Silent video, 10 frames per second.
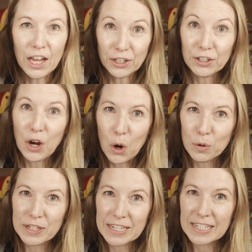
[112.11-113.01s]
Odder,
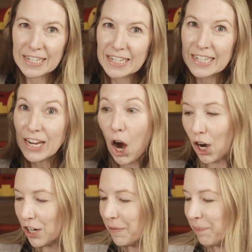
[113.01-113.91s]
O D D E
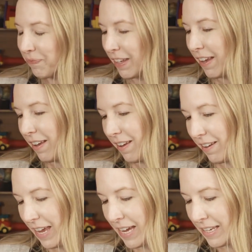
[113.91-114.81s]
R,
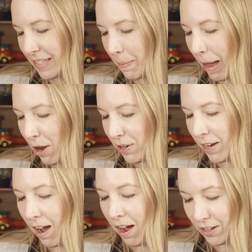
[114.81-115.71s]
is about
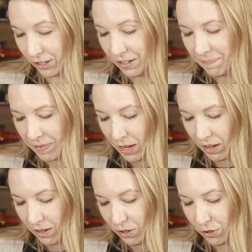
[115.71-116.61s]
an otter
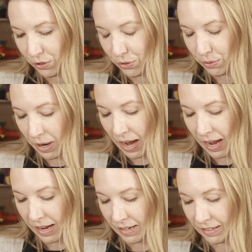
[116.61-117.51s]
who
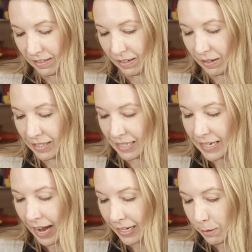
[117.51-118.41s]
uh, is
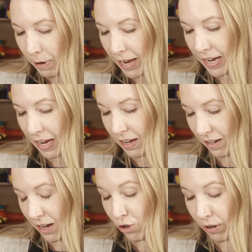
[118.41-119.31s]
attacked
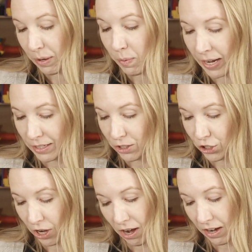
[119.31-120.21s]
by a, a great white
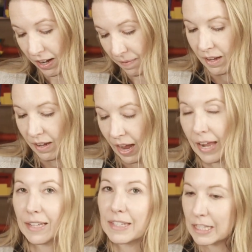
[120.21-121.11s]
shark
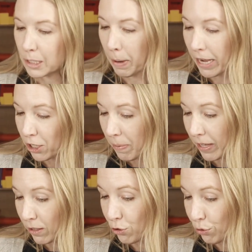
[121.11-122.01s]
and it's inspired
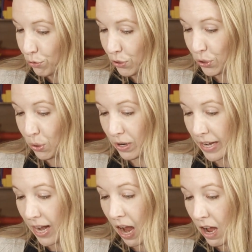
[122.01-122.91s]
the true
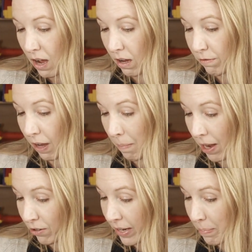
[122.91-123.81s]
story of a
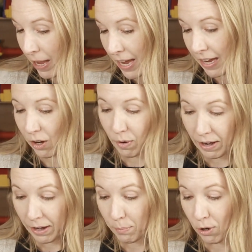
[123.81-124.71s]
Monterey Bay
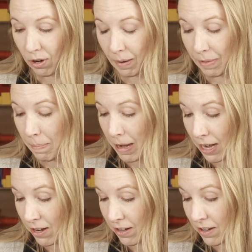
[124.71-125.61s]
aquarium program that
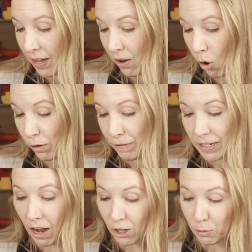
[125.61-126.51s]
paired
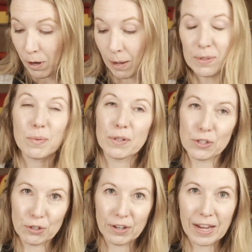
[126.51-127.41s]
orphaned otter pups with
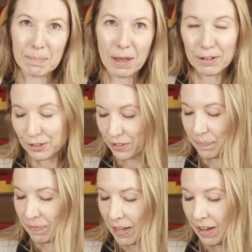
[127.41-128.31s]
surrogate
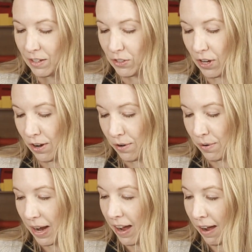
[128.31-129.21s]
mothers.
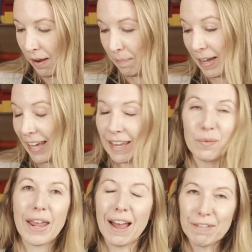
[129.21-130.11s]
So um,
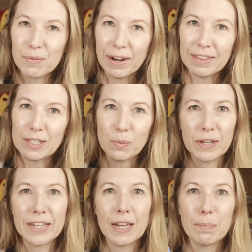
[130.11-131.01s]
again, we haven't read this
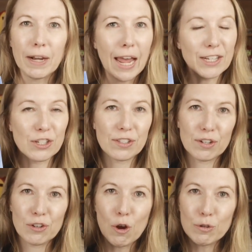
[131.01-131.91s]
one yet, but I
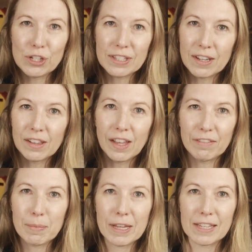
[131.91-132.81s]
just know she's going to
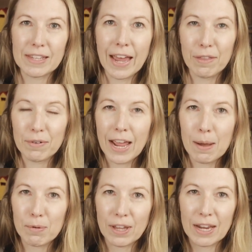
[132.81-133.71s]
love it because Katherine
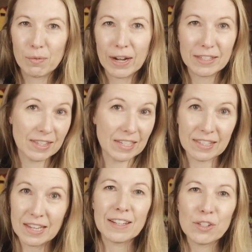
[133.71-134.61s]
Applegate writes
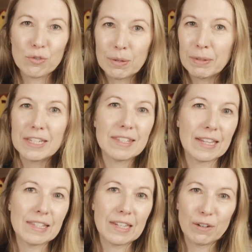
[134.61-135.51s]
these extremely
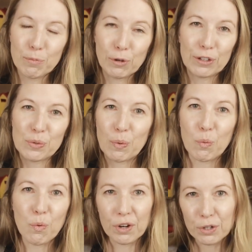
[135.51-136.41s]
sensitive books
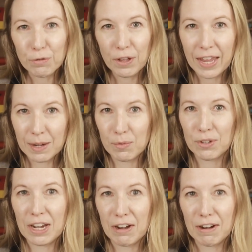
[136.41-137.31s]
with wonderful
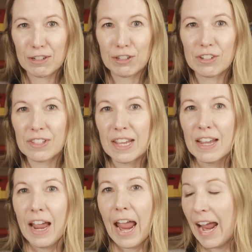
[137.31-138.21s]
animal characters,
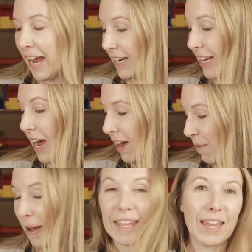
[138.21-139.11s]
and
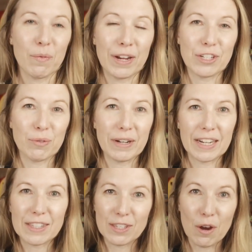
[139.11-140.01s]
um, I can't wait to
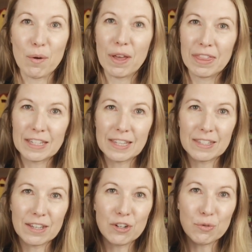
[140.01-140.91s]
read it. So this
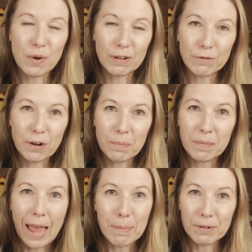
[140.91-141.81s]
is a new one
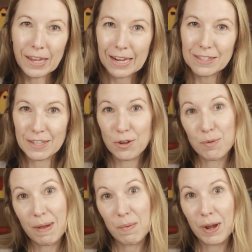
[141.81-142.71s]
from Applegate, so
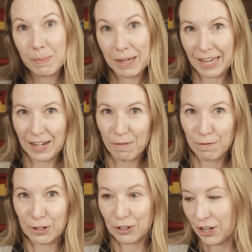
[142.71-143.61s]
you may want to pick it up
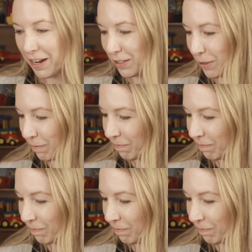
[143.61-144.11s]
for your child.